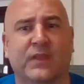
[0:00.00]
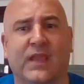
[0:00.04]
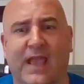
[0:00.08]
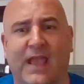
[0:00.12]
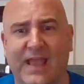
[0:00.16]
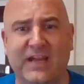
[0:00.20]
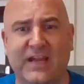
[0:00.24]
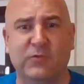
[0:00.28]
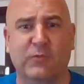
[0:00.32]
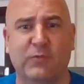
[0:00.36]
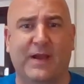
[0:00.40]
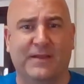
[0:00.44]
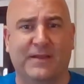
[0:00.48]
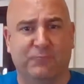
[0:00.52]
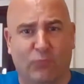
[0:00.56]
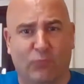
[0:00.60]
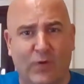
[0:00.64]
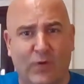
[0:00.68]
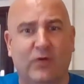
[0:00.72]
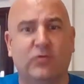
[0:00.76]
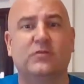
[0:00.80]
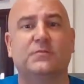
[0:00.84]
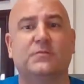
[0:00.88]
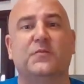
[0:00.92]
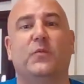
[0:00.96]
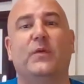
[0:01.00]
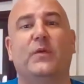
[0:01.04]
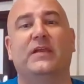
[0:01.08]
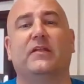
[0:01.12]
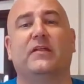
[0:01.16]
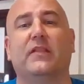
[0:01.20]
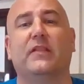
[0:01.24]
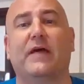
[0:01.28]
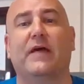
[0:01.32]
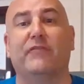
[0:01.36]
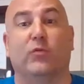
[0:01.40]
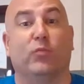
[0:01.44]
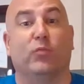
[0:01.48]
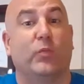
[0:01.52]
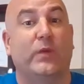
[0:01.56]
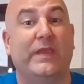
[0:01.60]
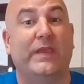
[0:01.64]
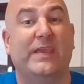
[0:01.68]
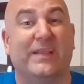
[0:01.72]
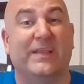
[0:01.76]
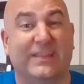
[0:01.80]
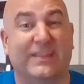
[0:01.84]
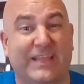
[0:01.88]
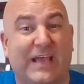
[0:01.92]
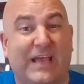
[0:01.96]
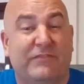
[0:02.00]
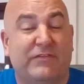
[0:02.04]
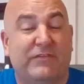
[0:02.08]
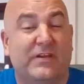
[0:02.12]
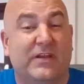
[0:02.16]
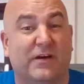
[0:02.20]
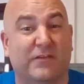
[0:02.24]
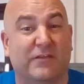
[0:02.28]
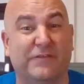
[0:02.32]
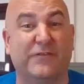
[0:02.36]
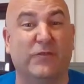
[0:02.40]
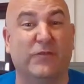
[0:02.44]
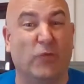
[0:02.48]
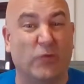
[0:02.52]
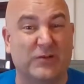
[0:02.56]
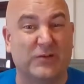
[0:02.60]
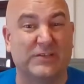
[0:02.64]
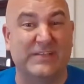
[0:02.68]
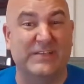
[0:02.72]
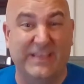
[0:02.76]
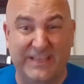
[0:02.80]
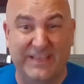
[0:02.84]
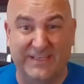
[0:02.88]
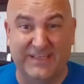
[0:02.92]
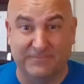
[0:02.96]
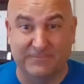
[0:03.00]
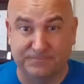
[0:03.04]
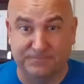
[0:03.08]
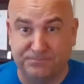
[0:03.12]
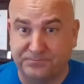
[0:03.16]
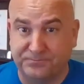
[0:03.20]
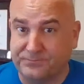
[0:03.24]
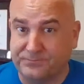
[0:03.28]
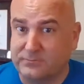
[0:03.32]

Anyway, welcome to week 11. Week 11 of 14.